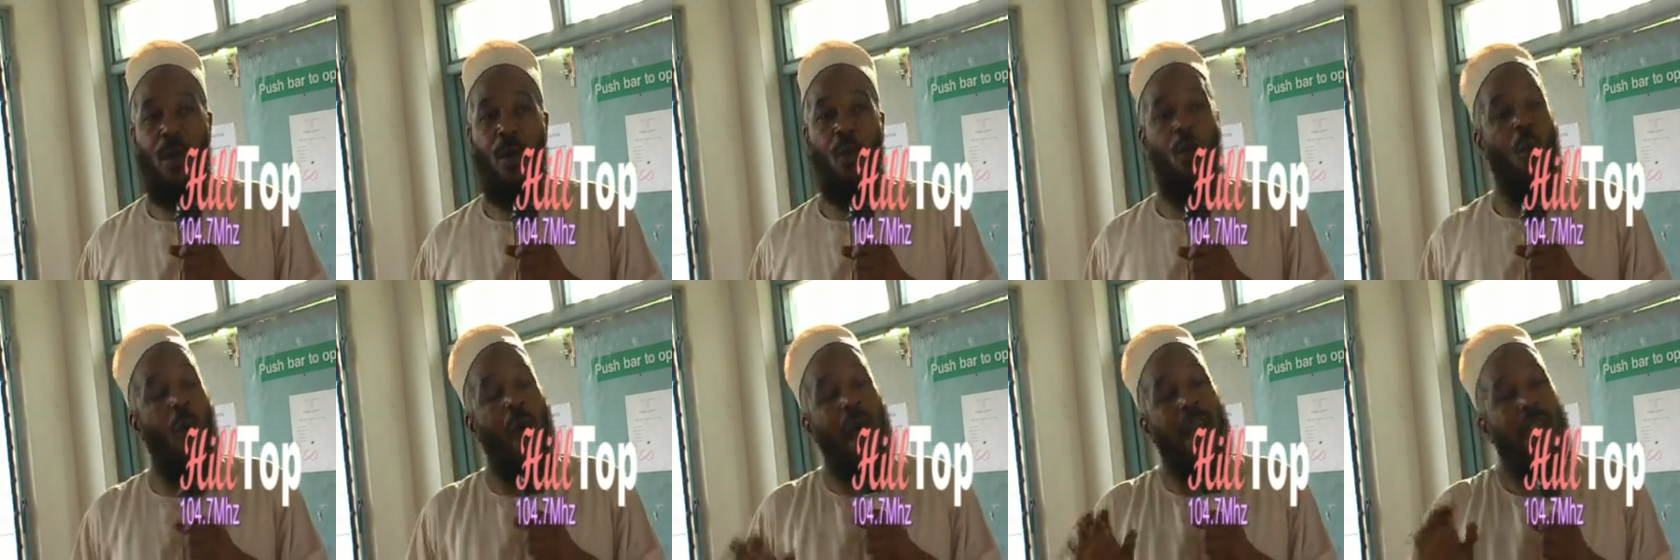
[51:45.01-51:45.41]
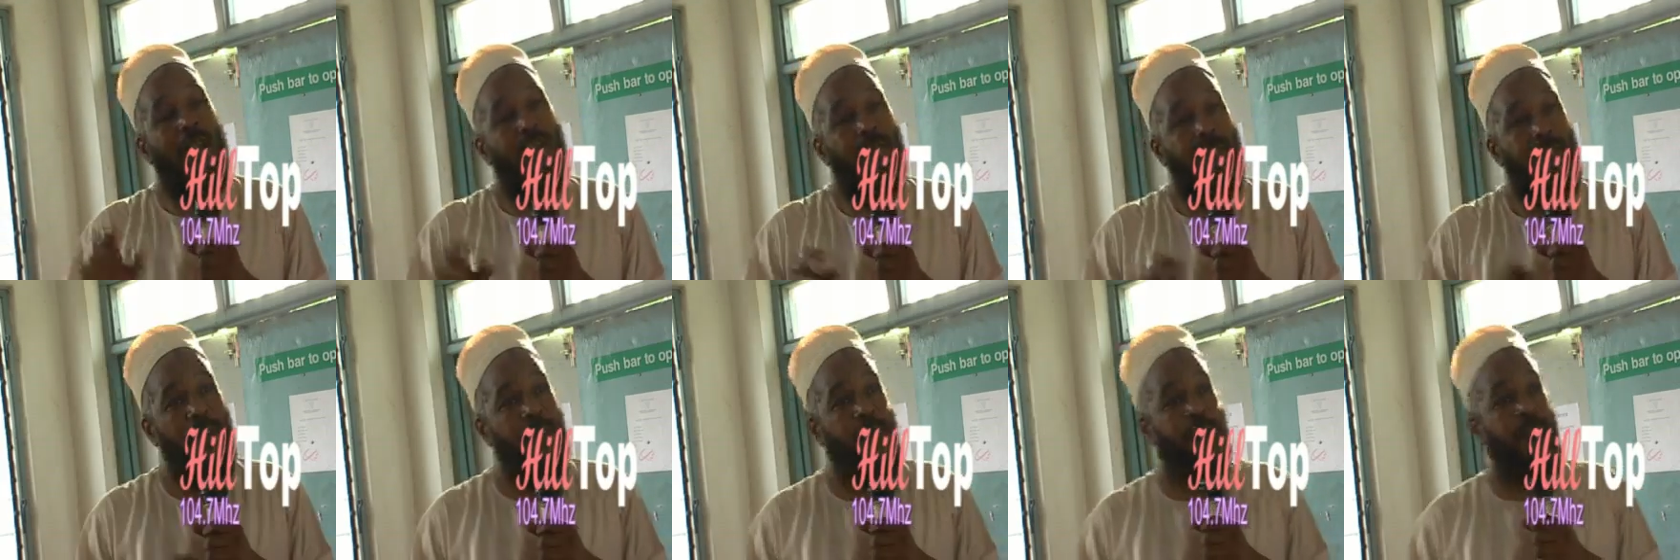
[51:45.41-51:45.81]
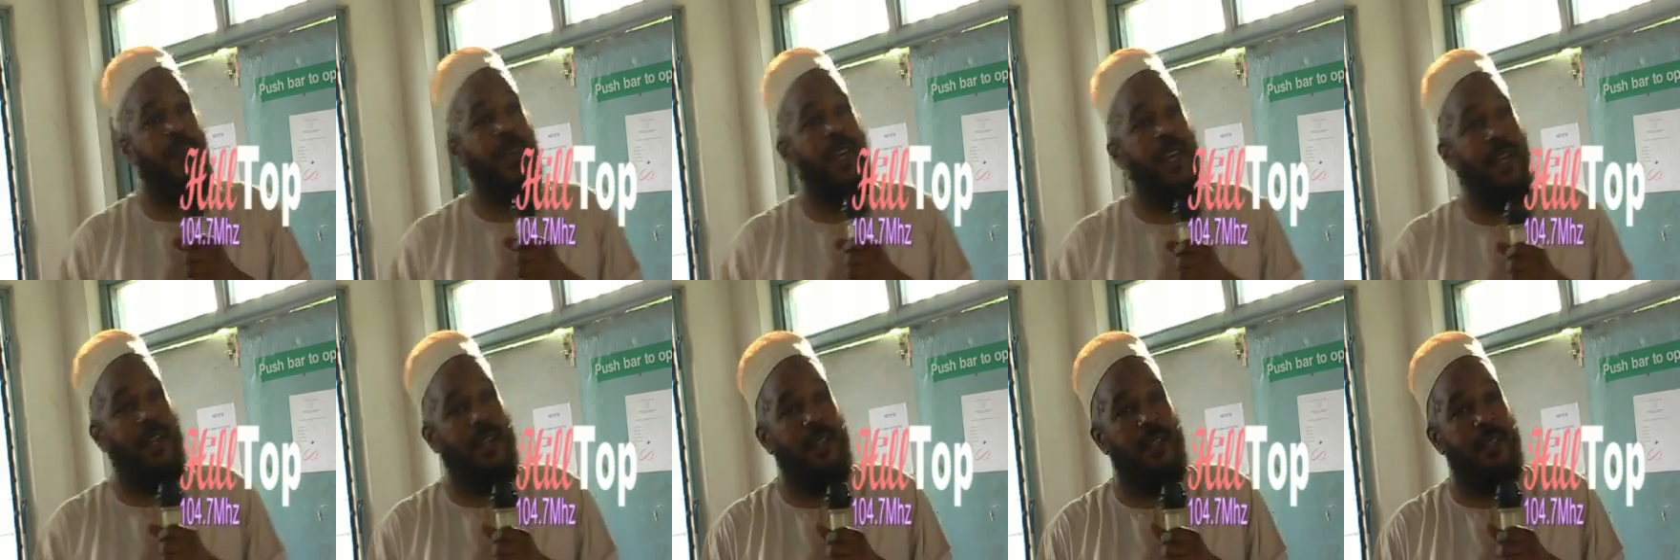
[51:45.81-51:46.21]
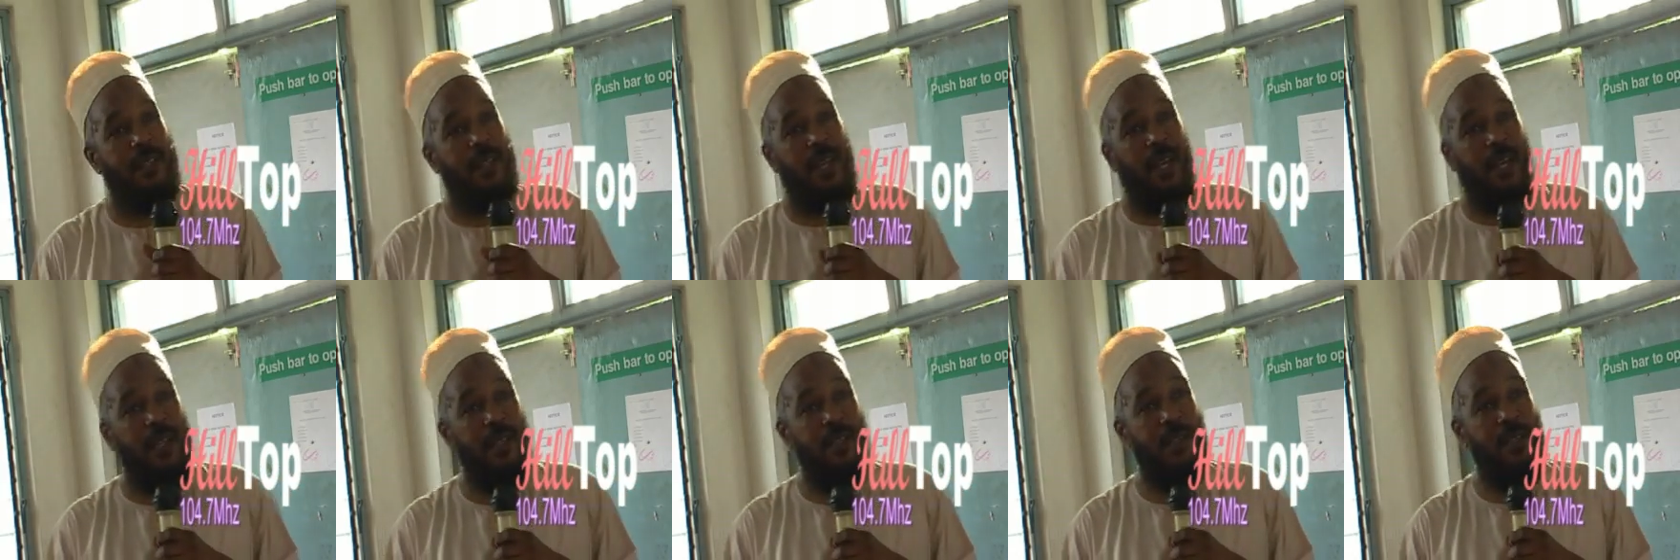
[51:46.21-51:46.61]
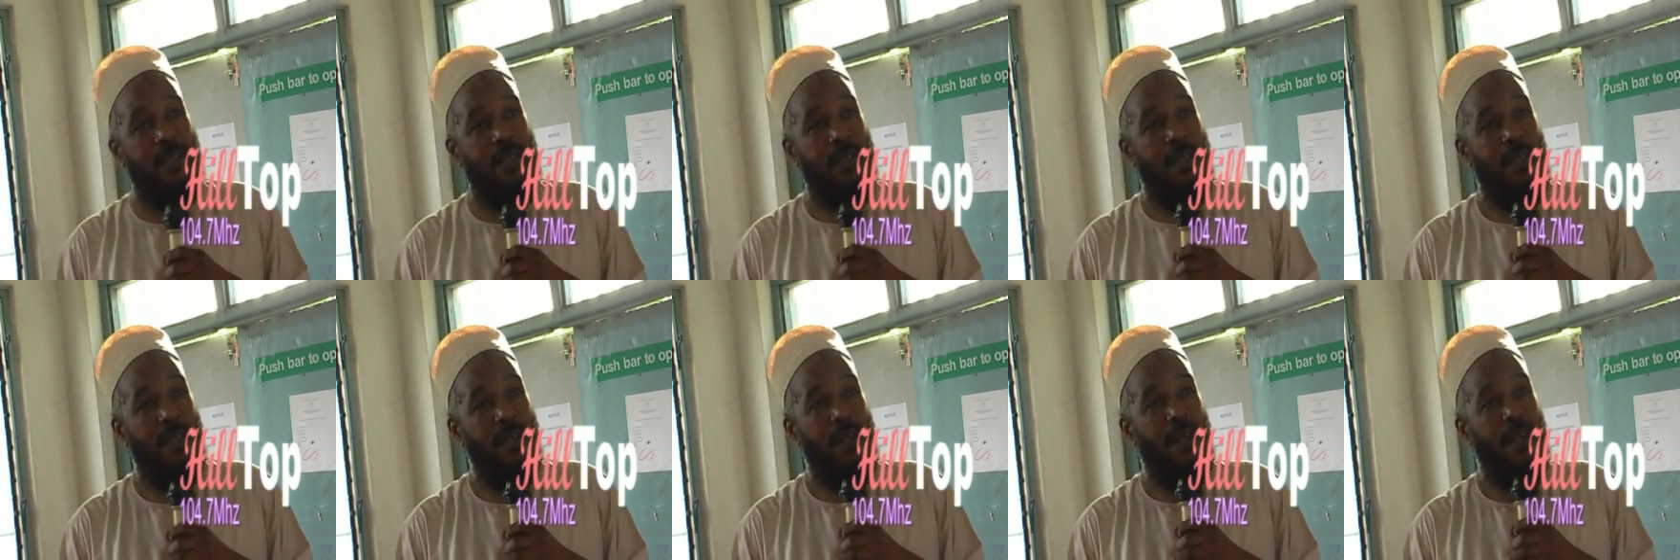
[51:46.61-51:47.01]
One of the fields
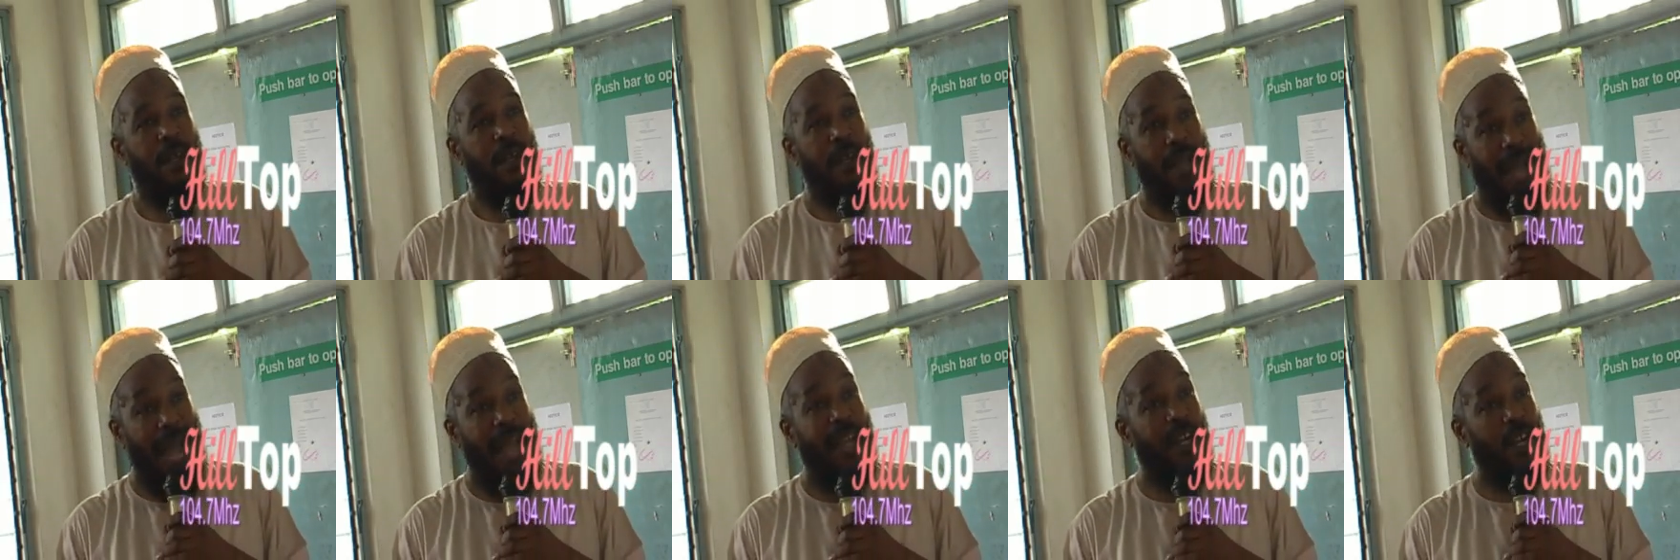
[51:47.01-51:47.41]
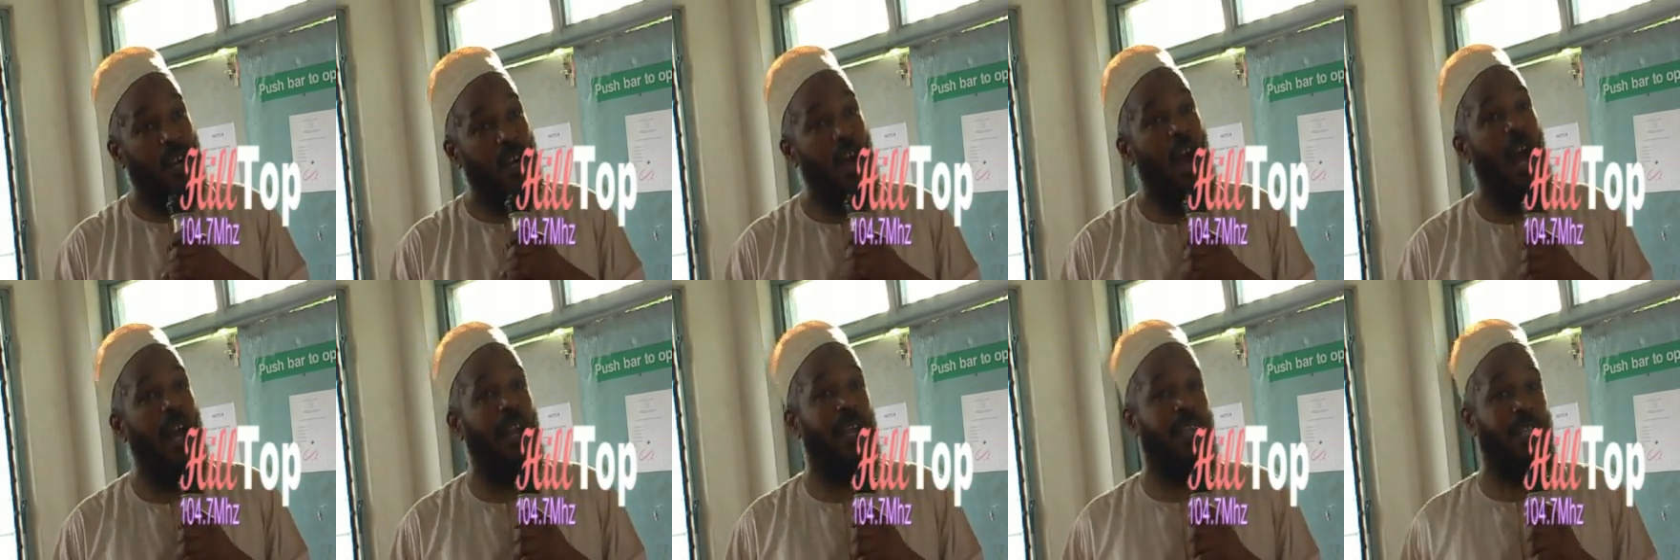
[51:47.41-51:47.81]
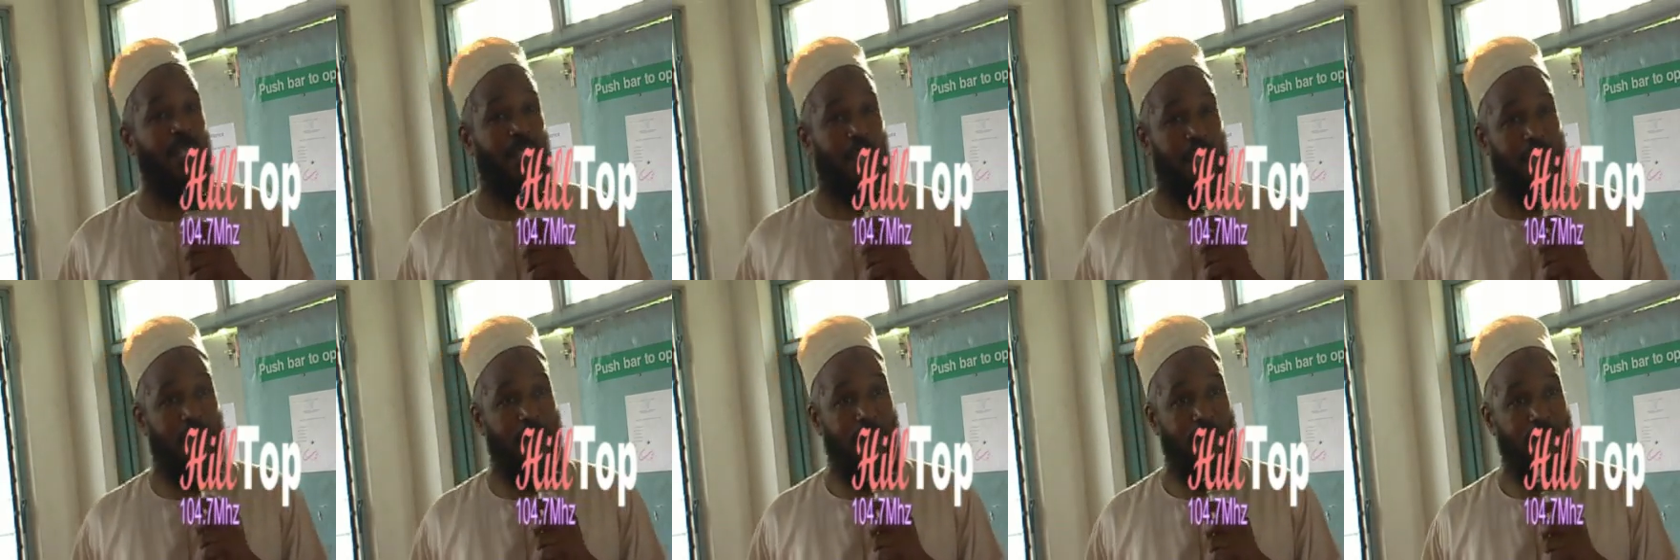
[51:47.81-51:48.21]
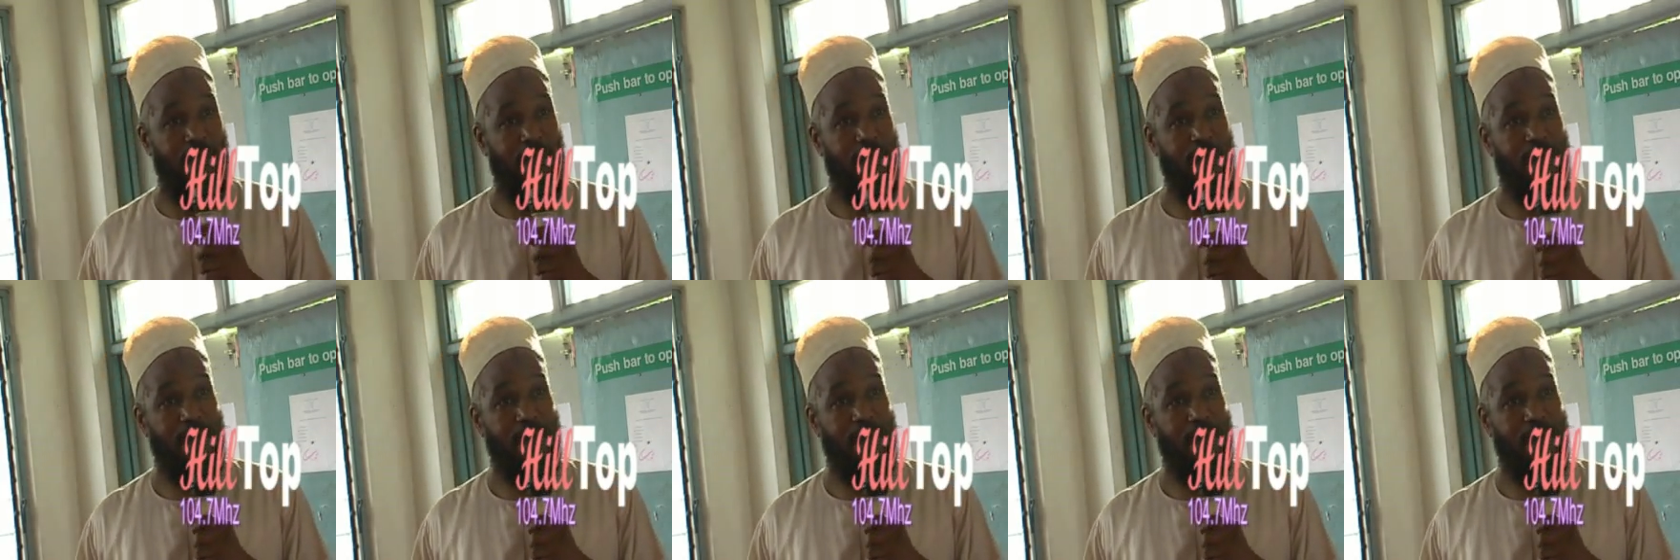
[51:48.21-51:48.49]
is gynecology.